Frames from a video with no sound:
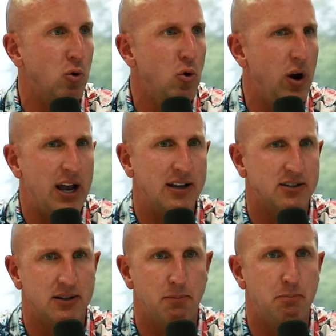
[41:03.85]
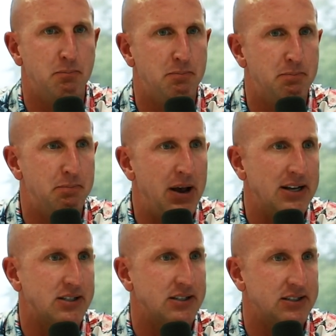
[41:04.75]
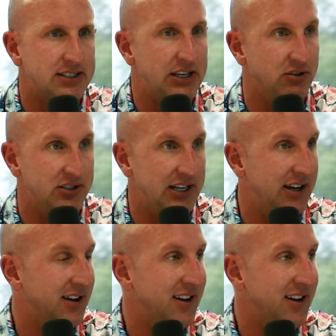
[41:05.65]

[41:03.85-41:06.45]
who has the best skill set?